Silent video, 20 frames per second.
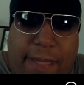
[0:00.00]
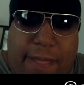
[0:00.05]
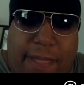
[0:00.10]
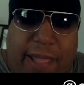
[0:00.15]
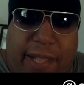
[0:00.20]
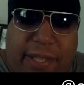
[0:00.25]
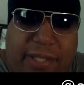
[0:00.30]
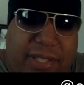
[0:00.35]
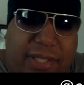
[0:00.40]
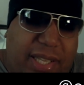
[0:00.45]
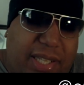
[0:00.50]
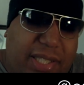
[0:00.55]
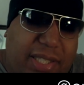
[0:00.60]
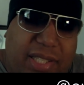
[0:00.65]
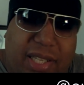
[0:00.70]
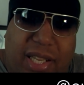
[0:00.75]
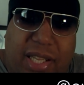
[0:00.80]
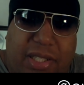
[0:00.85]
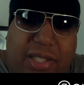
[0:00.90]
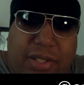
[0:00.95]

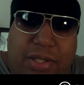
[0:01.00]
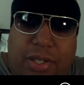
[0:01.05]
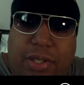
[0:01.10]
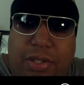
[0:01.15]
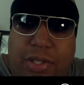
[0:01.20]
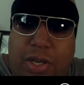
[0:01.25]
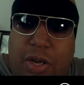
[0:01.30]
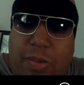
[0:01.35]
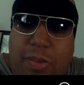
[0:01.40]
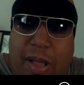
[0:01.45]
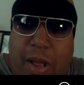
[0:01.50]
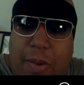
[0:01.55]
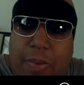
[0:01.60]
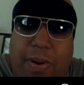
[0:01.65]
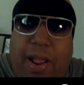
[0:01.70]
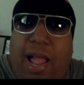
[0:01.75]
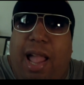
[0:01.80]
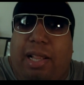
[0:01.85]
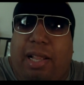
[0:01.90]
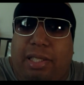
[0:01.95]
It's there's no
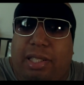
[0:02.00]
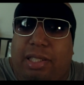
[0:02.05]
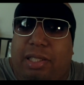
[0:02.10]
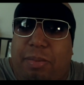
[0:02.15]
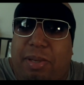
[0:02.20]
malpractice.